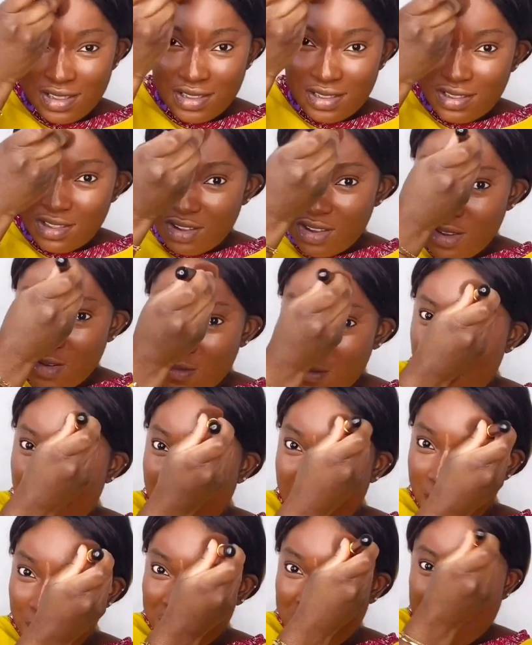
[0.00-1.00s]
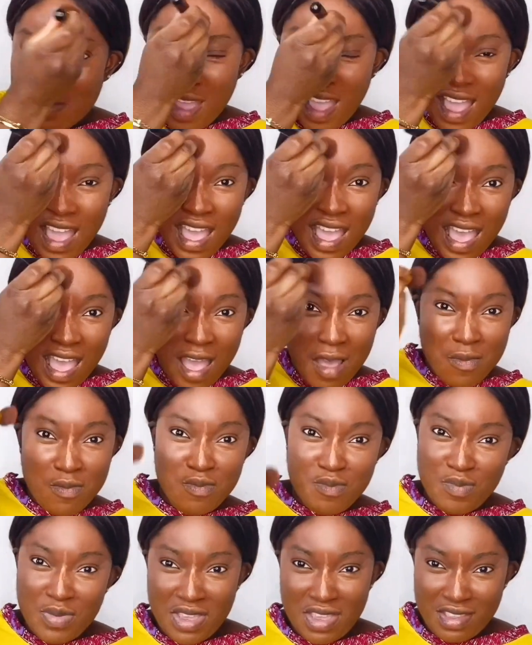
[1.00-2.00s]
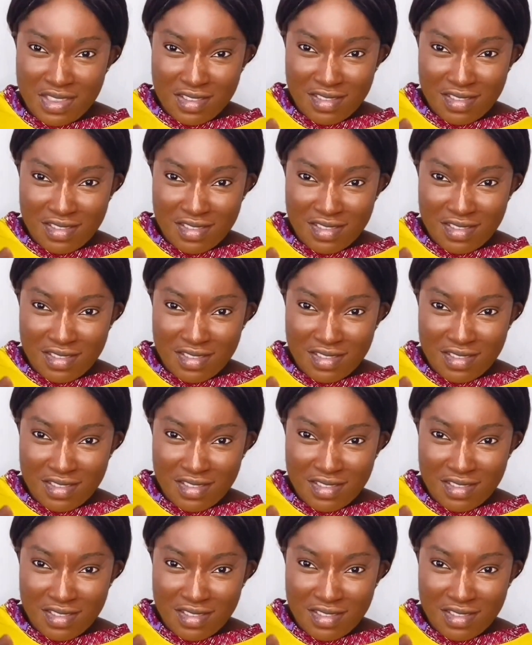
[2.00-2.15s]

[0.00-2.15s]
pa abi,